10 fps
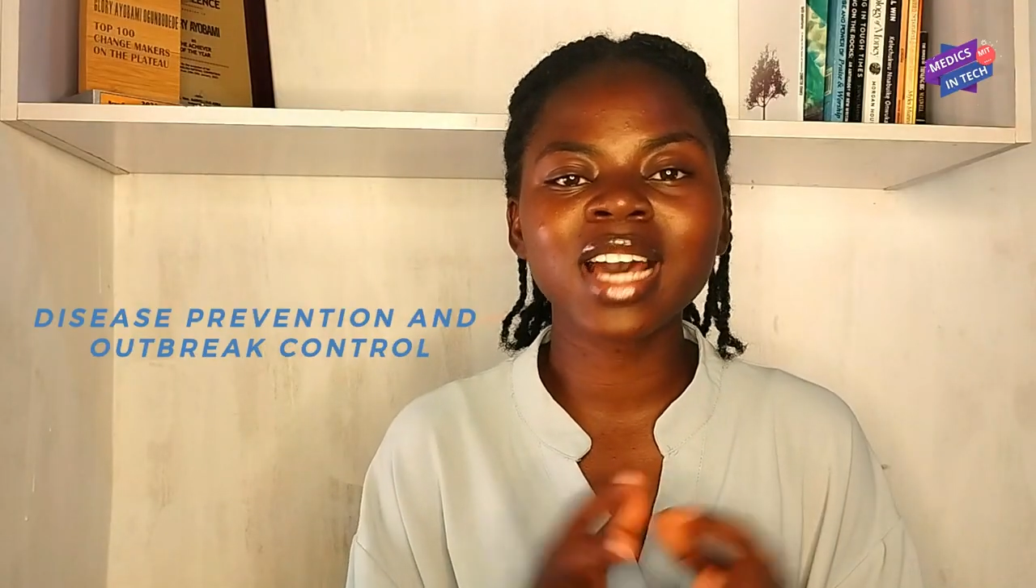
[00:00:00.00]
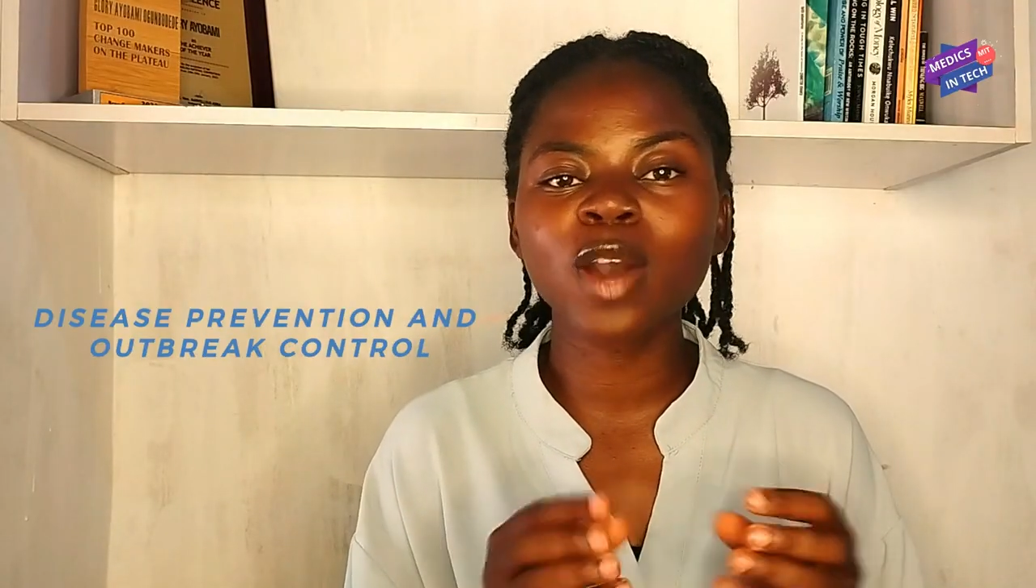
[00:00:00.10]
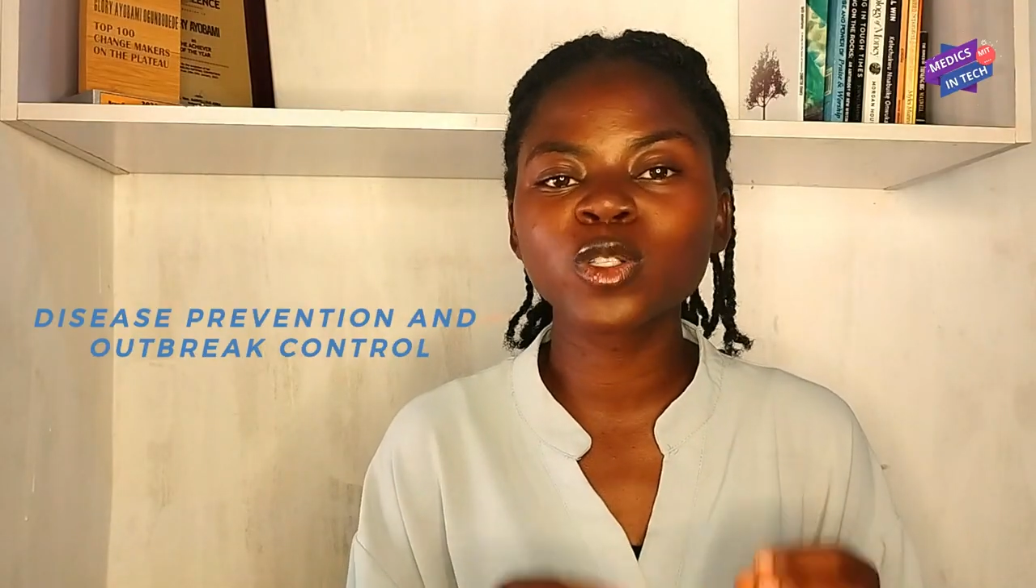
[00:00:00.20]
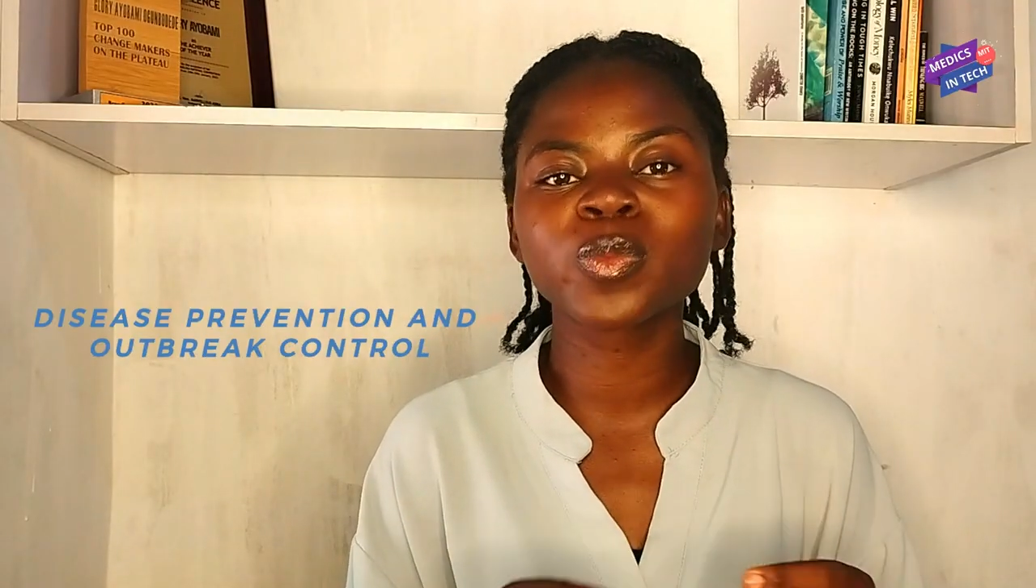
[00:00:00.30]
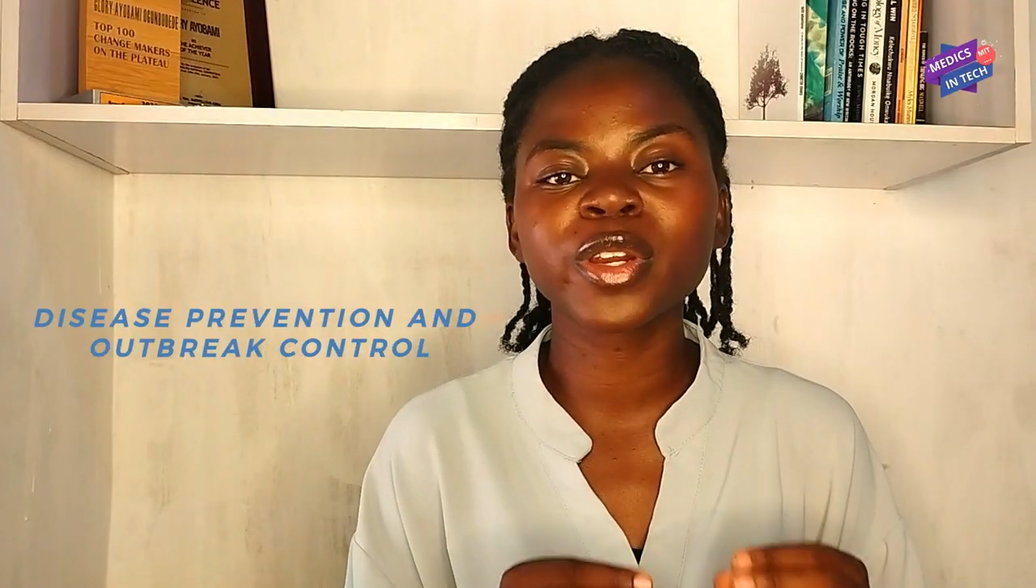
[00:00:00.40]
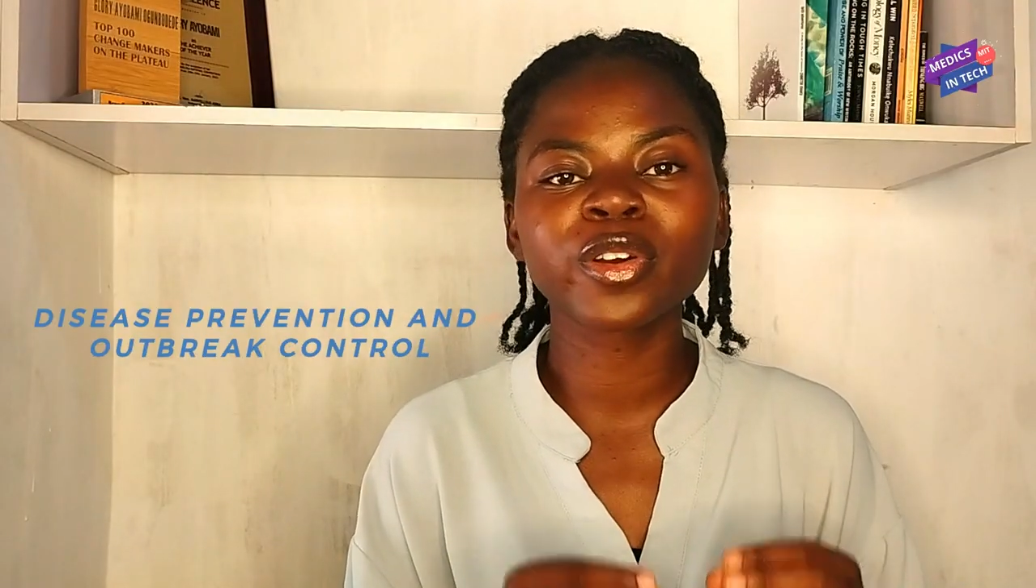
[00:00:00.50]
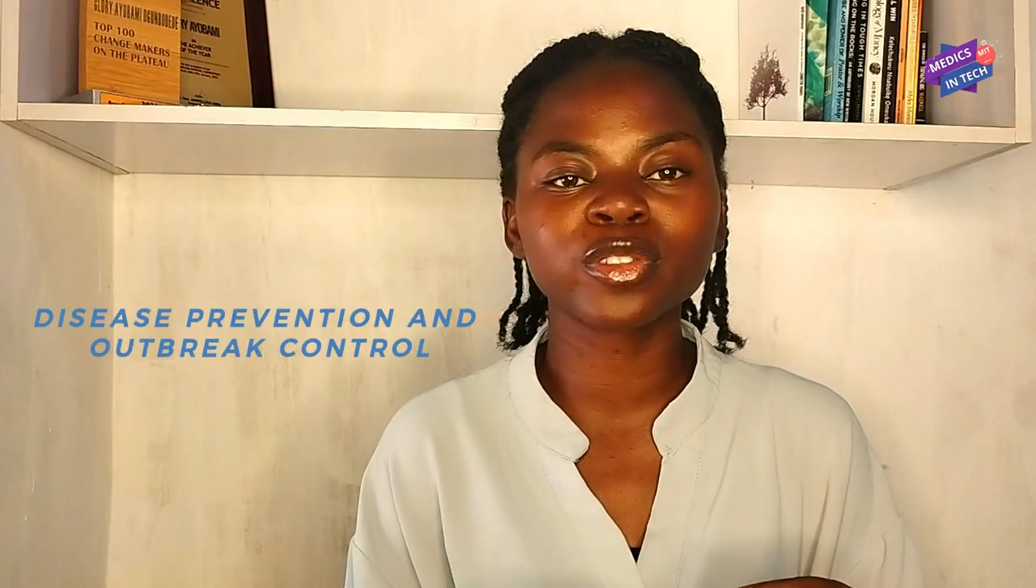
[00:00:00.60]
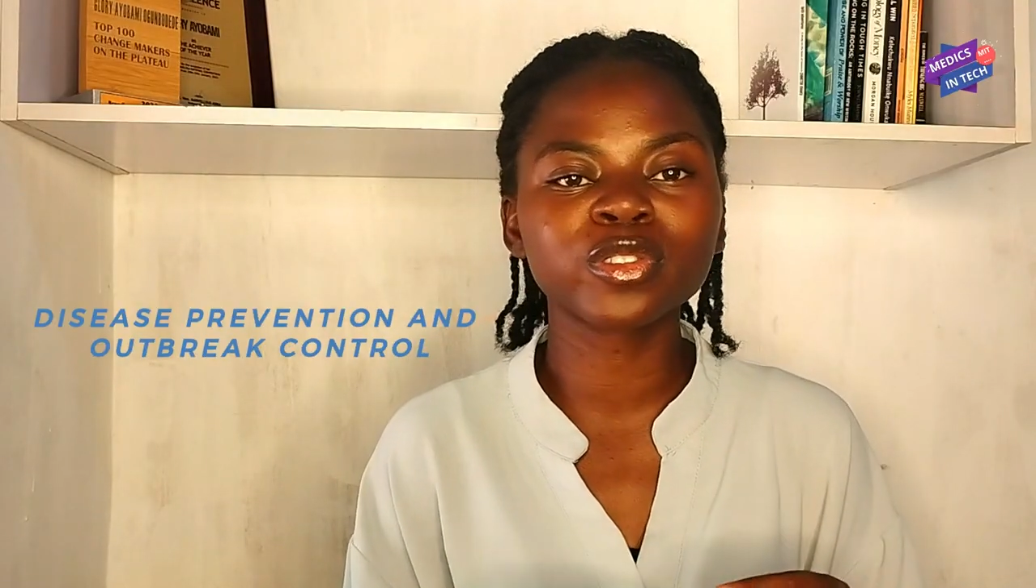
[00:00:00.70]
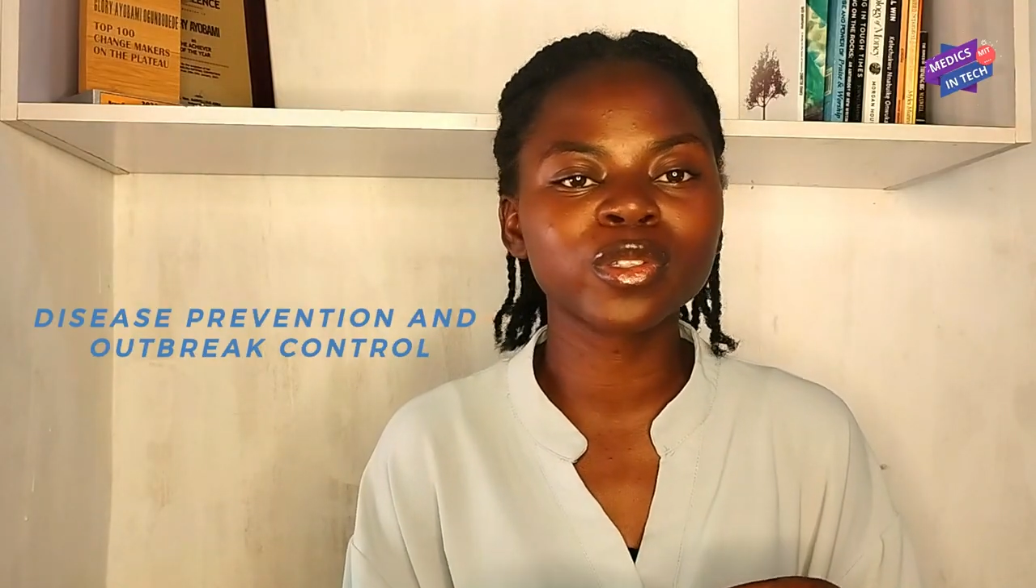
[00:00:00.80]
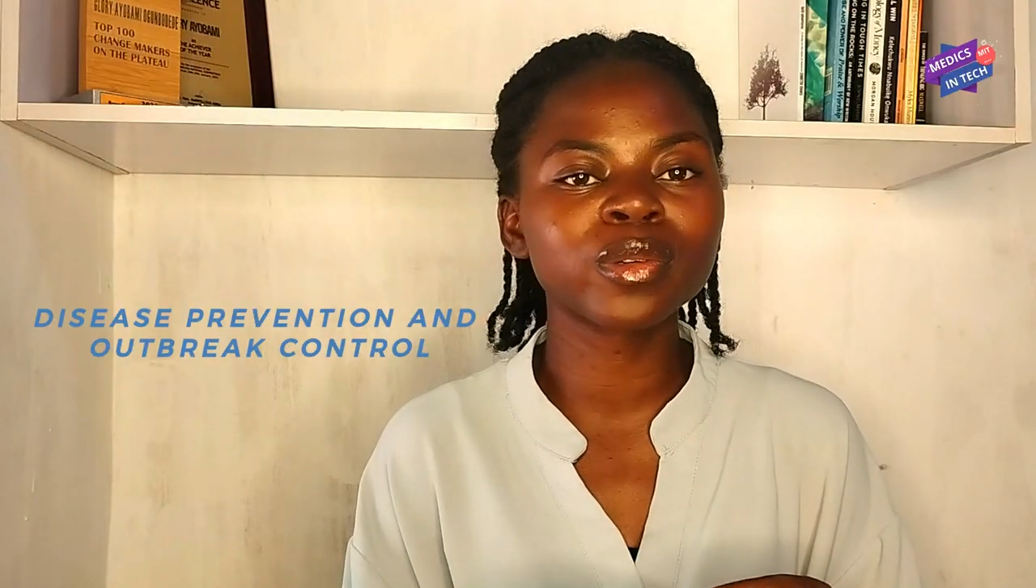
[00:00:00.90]
outbreak
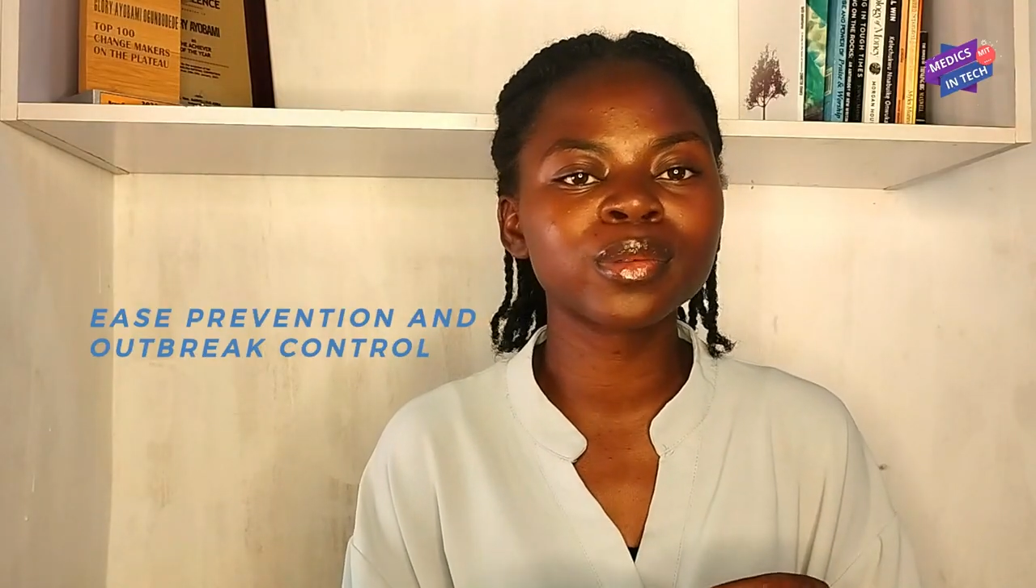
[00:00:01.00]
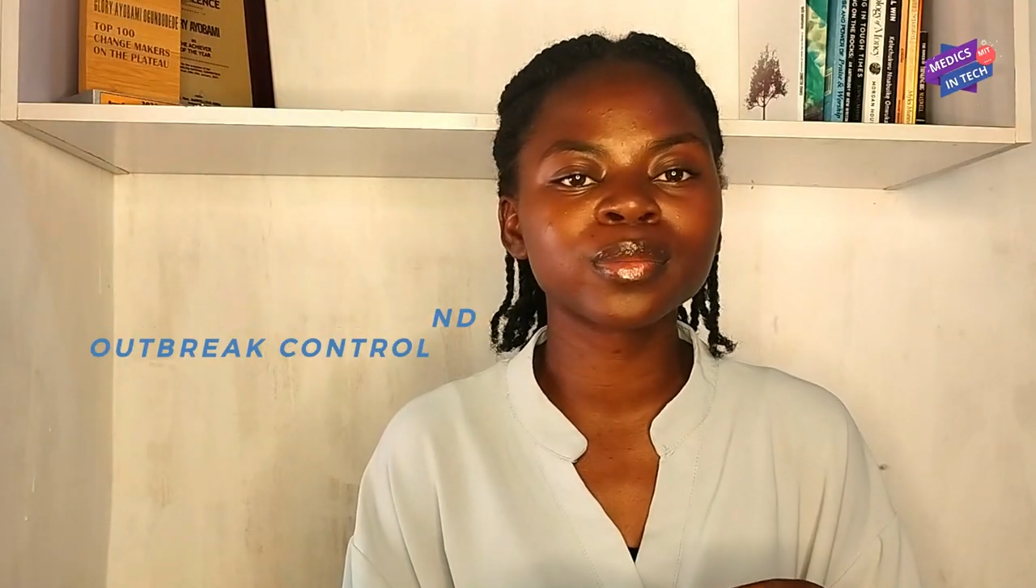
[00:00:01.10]
control,